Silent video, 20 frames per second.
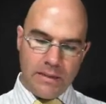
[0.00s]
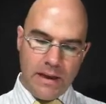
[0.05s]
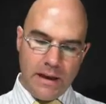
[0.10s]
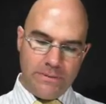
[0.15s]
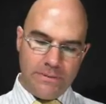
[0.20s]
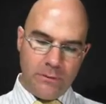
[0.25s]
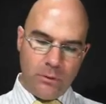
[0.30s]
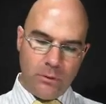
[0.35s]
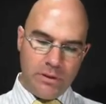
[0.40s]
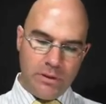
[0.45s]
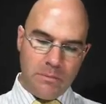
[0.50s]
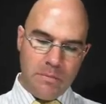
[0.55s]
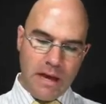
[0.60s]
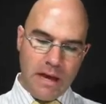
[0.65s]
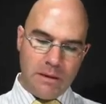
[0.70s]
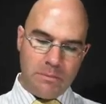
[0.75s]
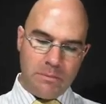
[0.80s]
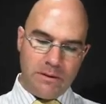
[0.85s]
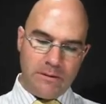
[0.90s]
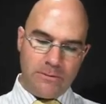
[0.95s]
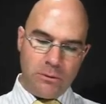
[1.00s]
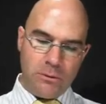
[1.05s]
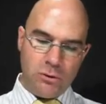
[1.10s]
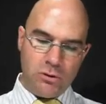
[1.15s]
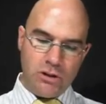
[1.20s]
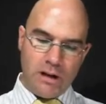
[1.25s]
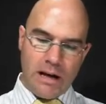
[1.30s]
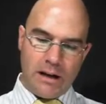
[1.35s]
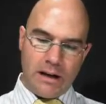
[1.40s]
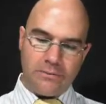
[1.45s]
Therefore, there may be
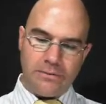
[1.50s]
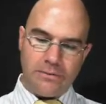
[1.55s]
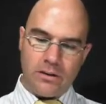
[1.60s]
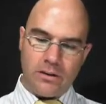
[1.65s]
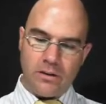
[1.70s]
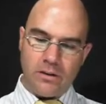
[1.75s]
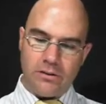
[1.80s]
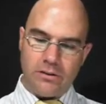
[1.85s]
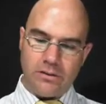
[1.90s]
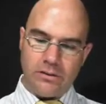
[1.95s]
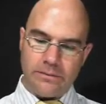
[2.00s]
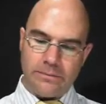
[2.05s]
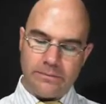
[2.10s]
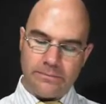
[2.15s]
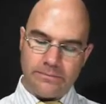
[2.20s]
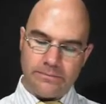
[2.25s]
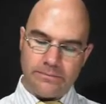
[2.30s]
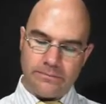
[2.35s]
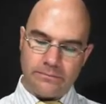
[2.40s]
future outflows